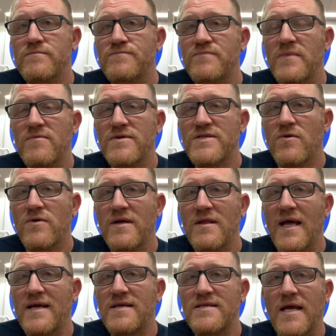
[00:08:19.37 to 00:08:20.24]
It was only
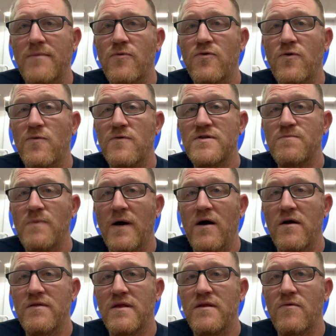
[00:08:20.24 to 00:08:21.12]
like 10 more
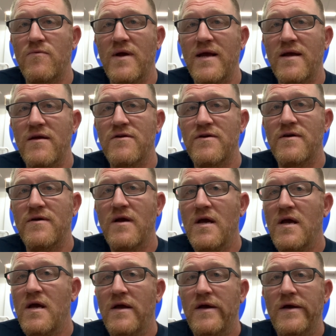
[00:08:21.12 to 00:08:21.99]
horsepower than the regular
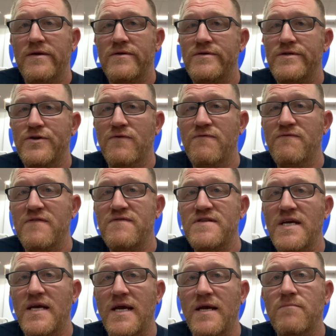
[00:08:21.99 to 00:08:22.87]

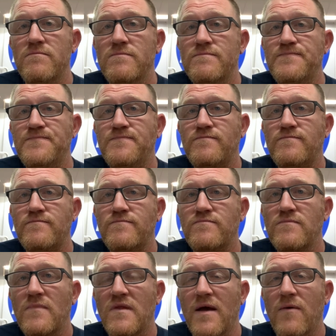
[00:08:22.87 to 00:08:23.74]
215
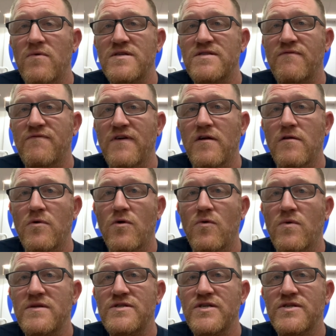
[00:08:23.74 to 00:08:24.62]
that was
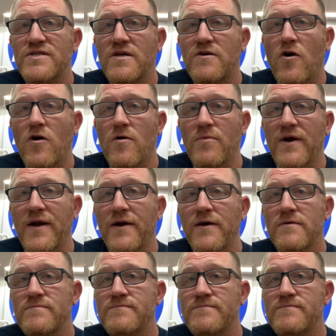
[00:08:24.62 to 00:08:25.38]
available with just a carburetor.